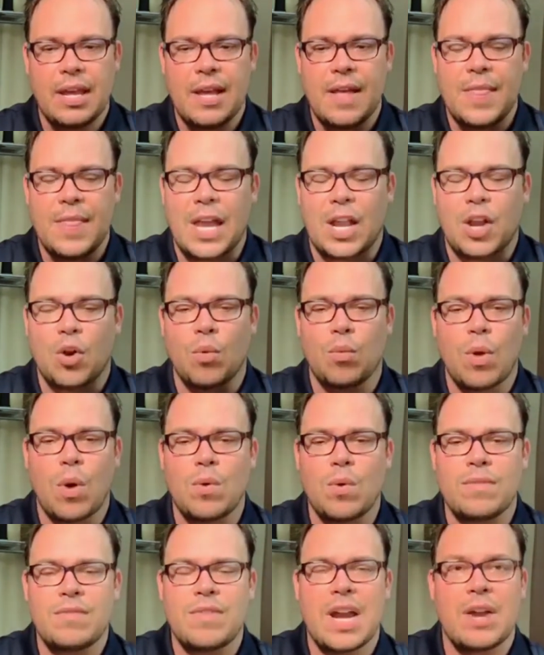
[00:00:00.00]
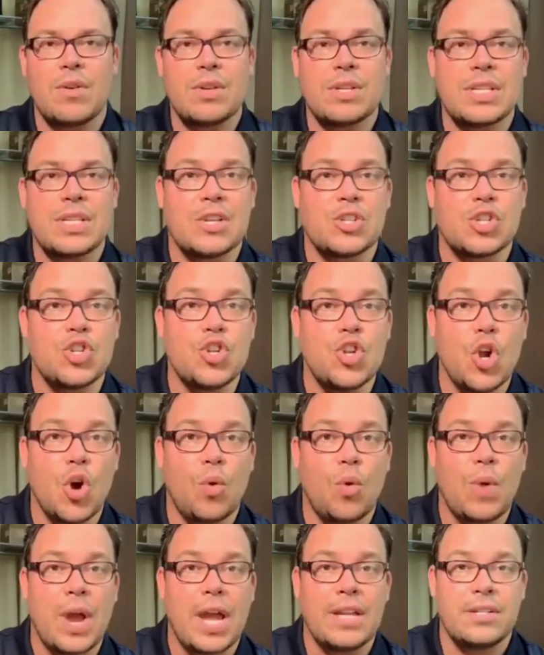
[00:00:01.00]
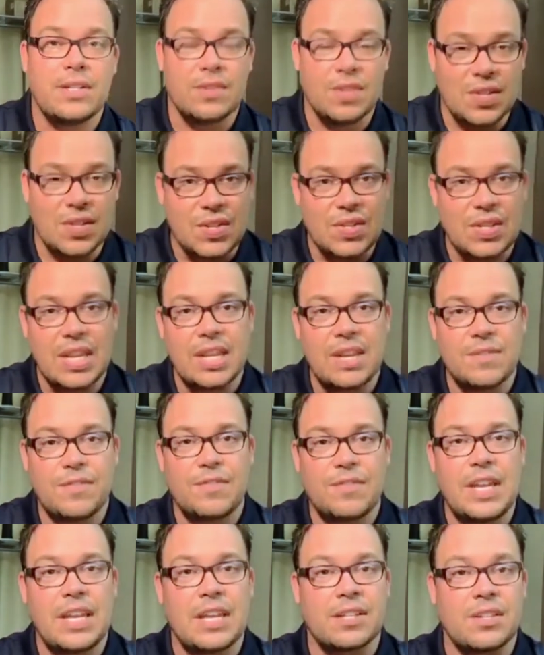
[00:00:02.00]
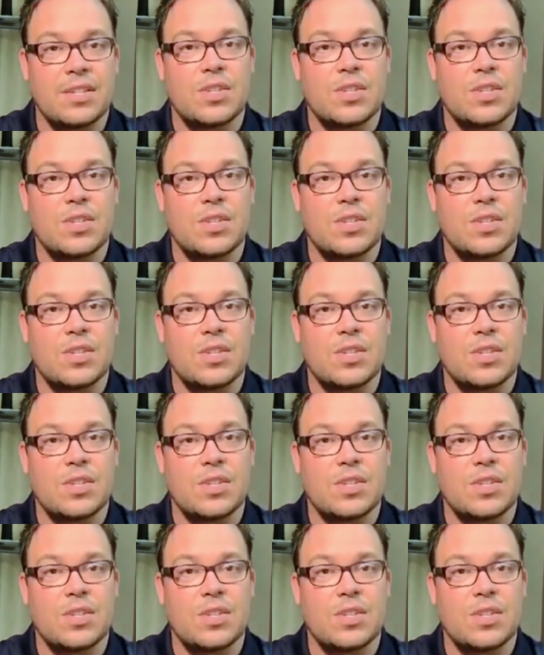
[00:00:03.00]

that coronavirus has no right to the city of Phoenix.